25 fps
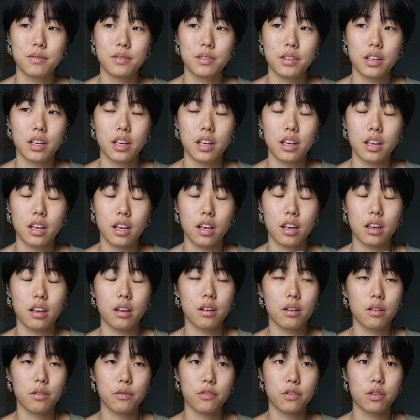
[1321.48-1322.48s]

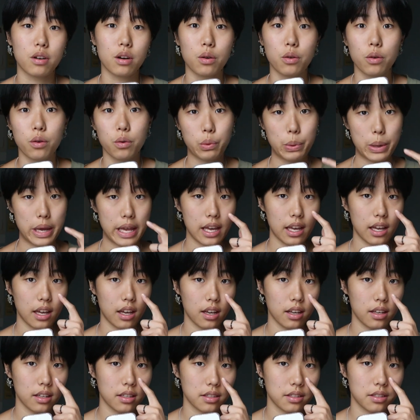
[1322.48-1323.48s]
a week.
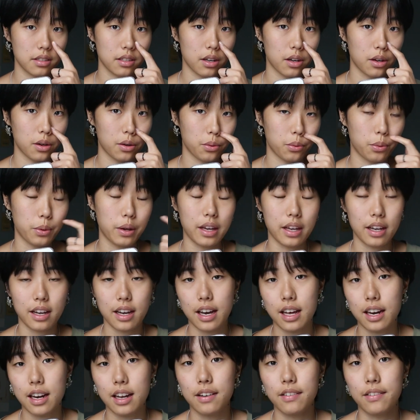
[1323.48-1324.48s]
So we
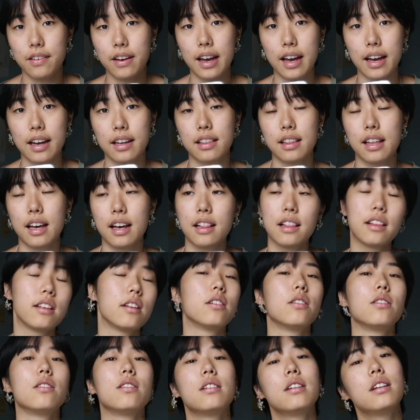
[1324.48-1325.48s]
kind of had that
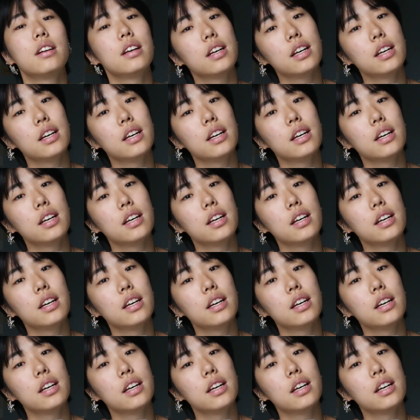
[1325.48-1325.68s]
little